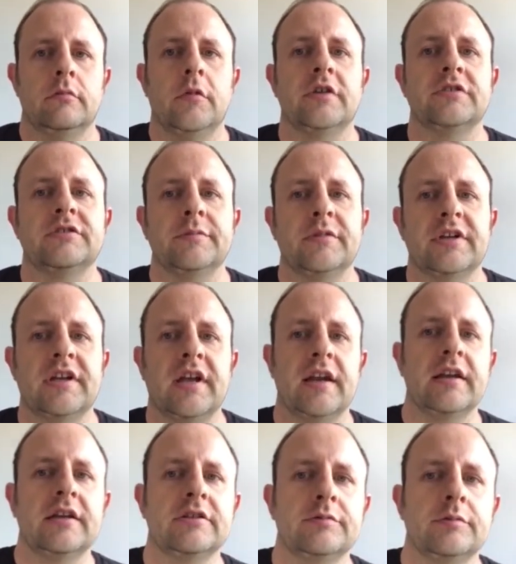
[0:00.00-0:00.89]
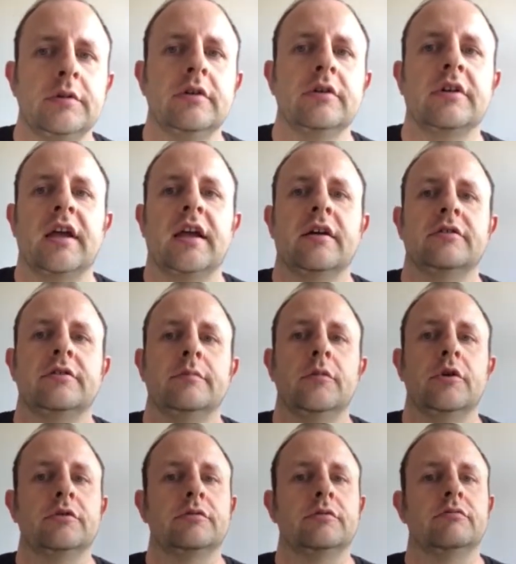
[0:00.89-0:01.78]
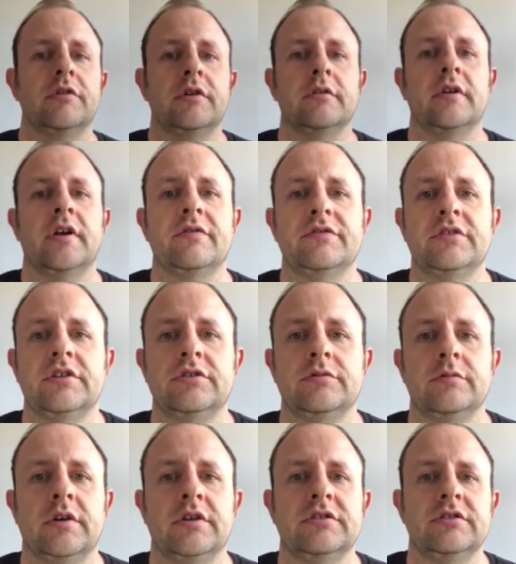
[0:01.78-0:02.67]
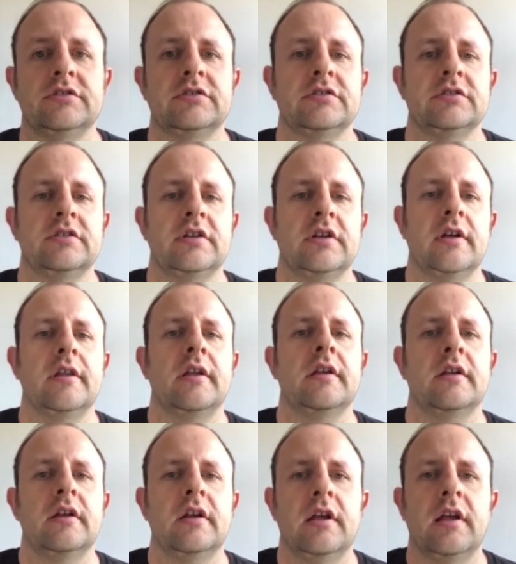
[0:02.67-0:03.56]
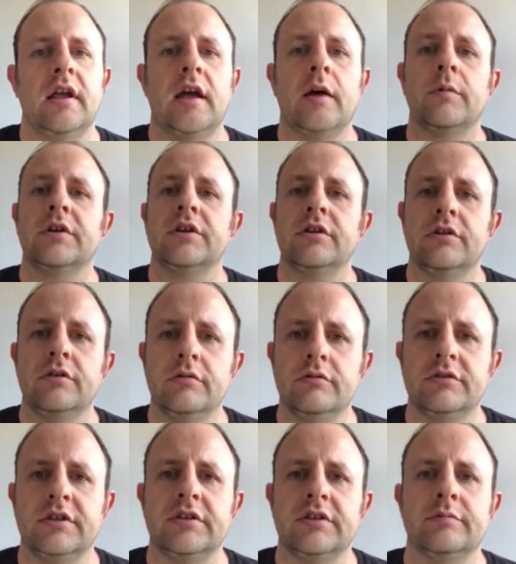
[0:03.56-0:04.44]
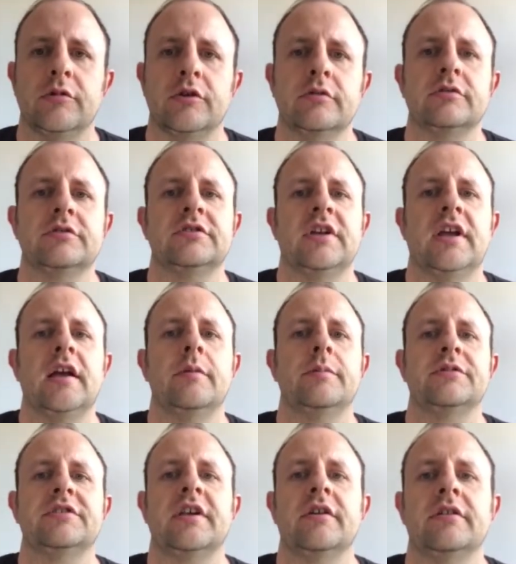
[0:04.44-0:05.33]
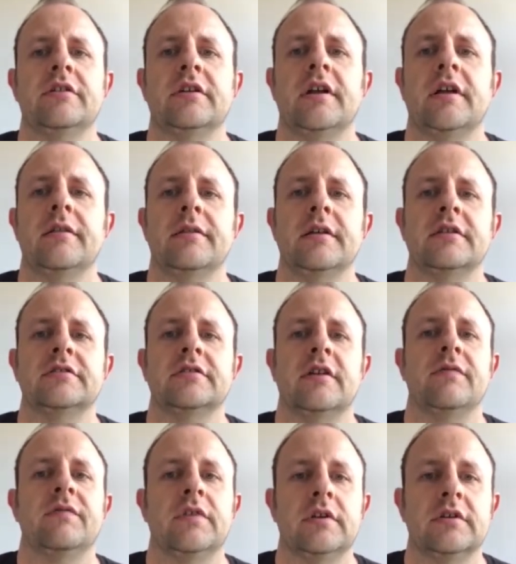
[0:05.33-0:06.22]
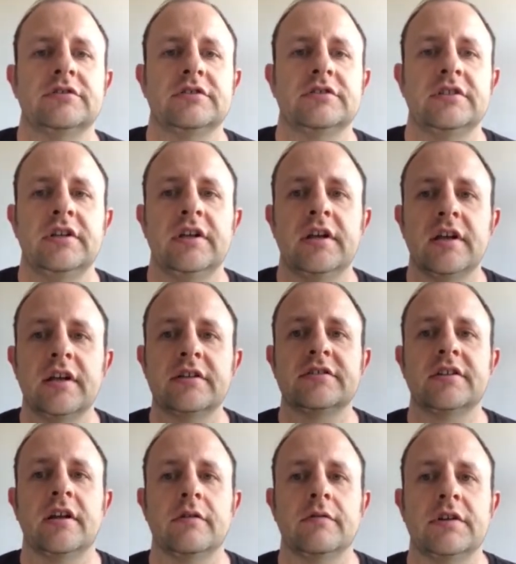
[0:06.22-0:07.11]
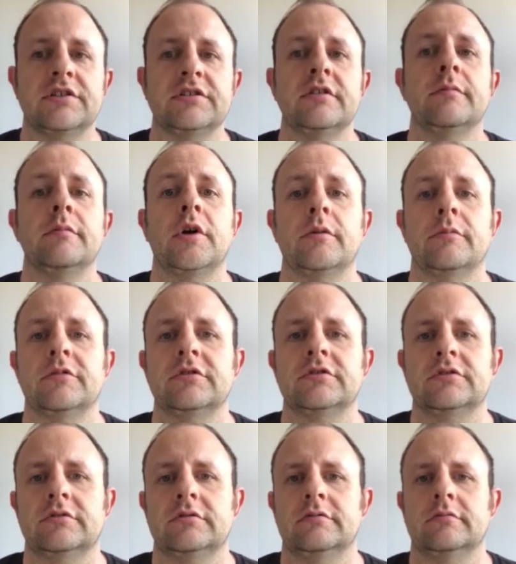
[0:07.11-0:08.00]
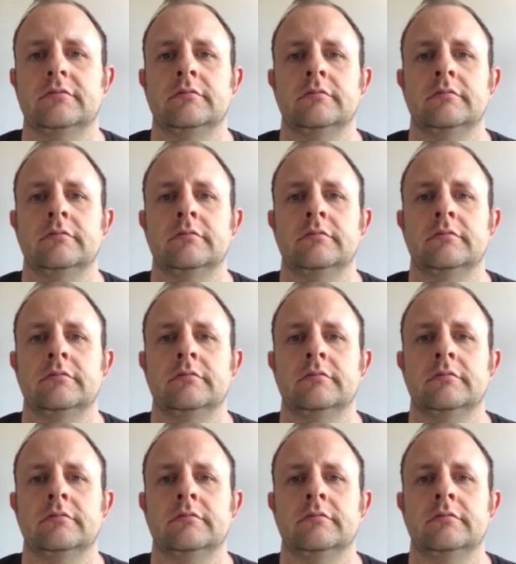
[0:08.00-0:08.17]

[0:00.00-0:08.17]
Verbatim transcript: Whilst in mechanics, we look at how to model real-life situations and then how we can use these models to help us calculate things like velocity, acceleration and moments.